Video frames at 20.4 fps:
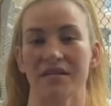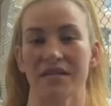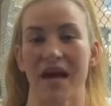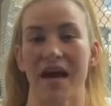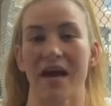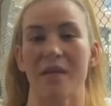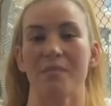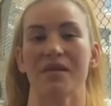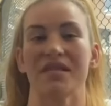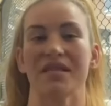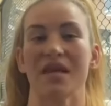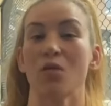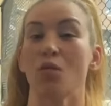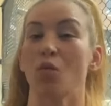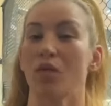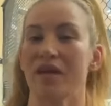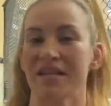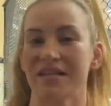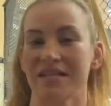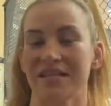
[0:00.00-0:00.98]
But then when
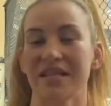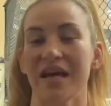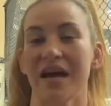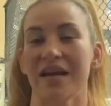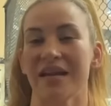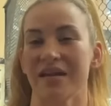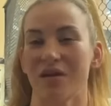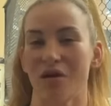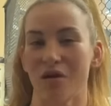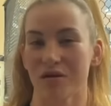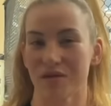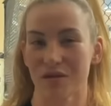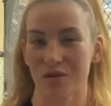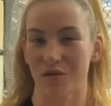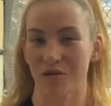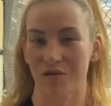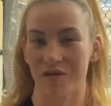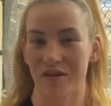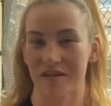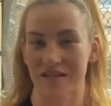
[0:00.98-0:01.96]
it's done, it also
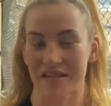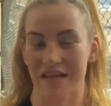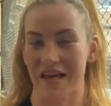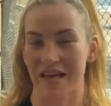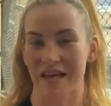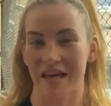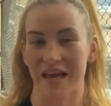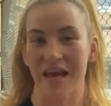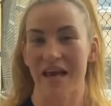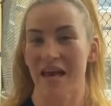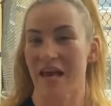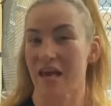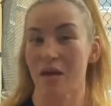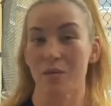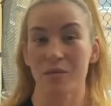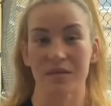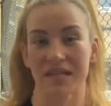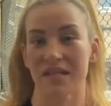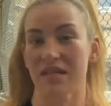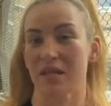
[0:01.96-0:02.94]
feels like it was
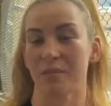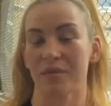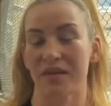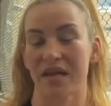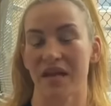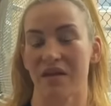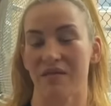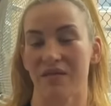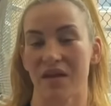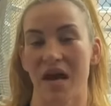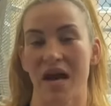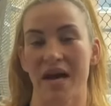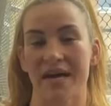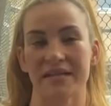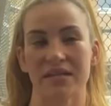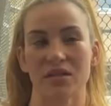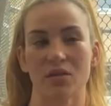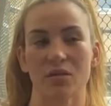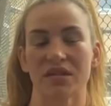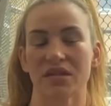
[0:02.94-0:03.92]
in the blink of an eye. So
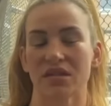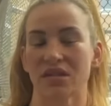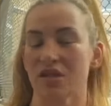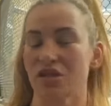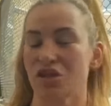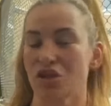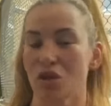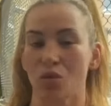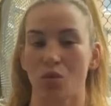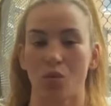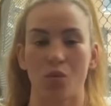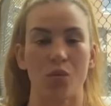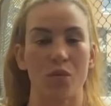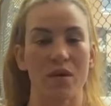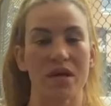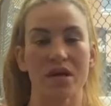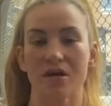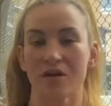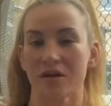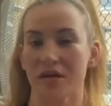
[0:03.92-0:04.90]
it's such a
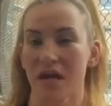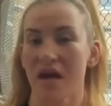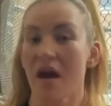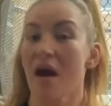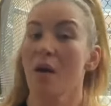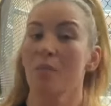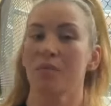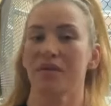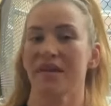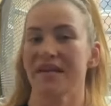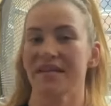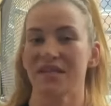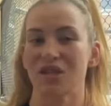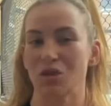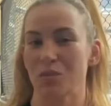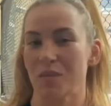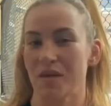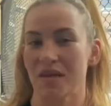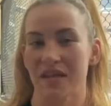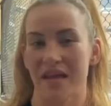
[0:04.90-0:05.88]
weird place to
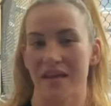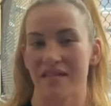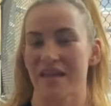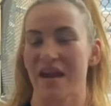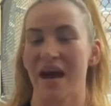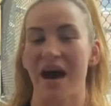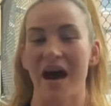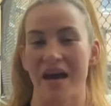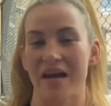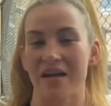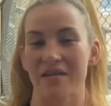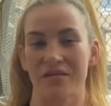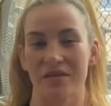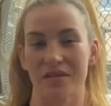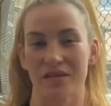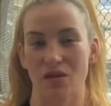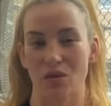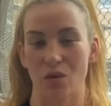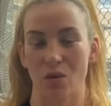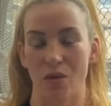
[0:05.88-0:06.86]
be, like the eye of the
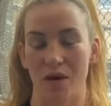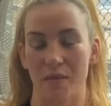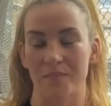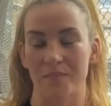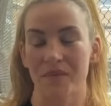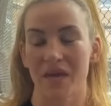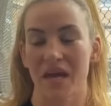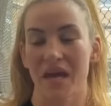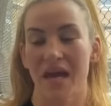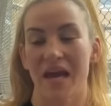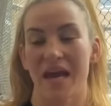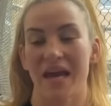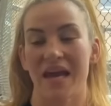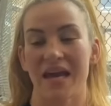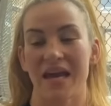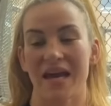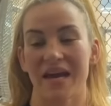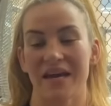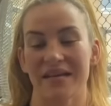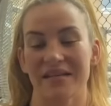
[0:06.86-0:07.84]
storm.
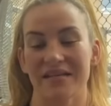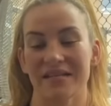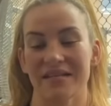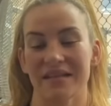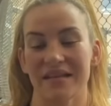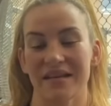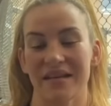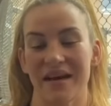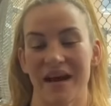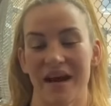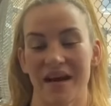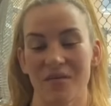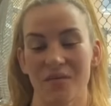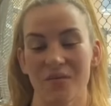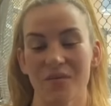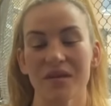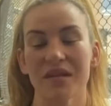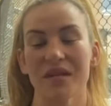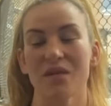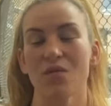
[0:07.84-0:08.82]
And I
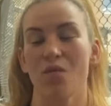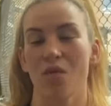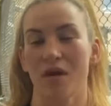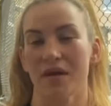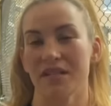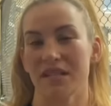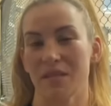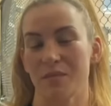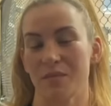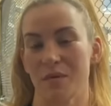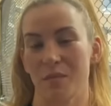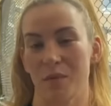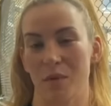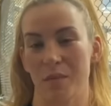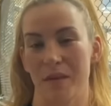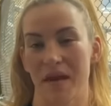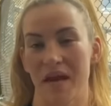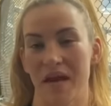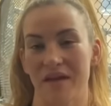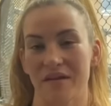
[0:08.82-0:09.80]
really want to be
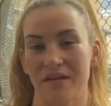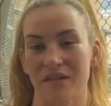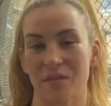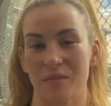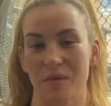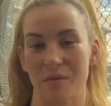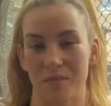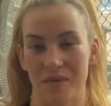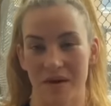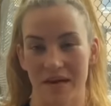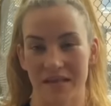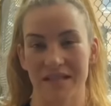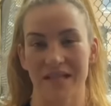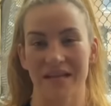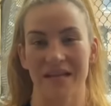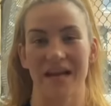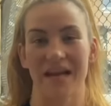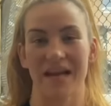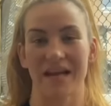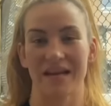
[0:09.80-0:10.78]
prepared to be present
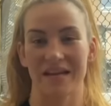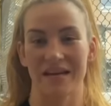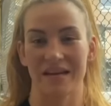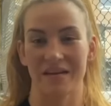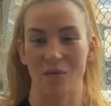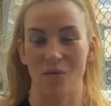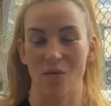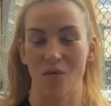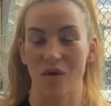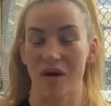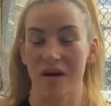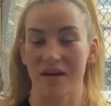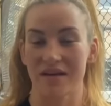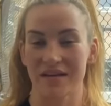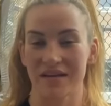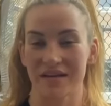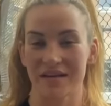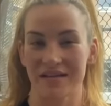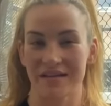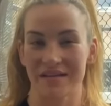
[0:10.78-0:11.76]
and want
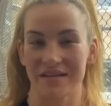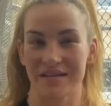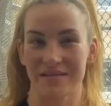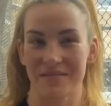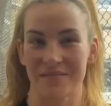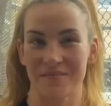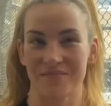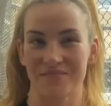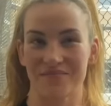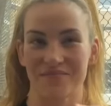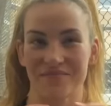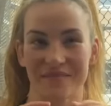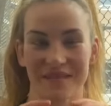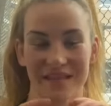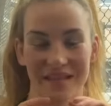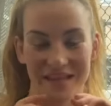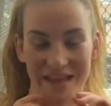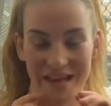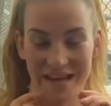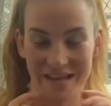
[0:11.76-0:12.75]

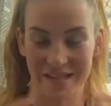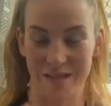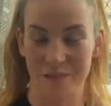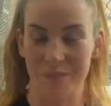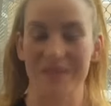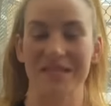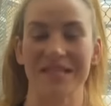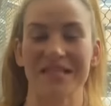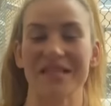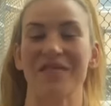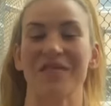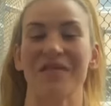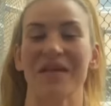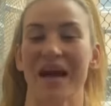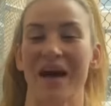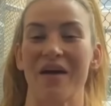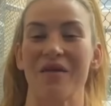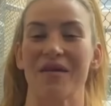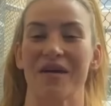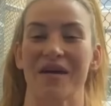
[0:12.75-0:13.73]
a specific
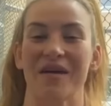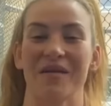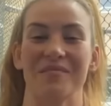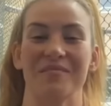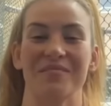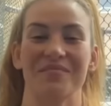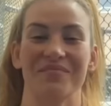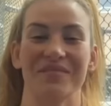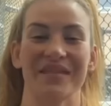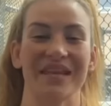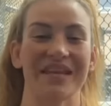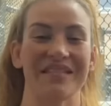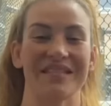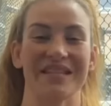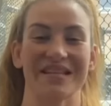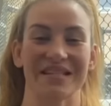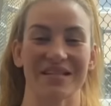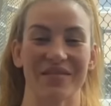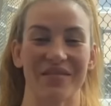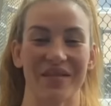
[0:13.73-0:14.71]
outcome in
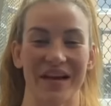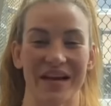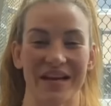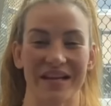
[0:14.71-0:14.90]
this fight.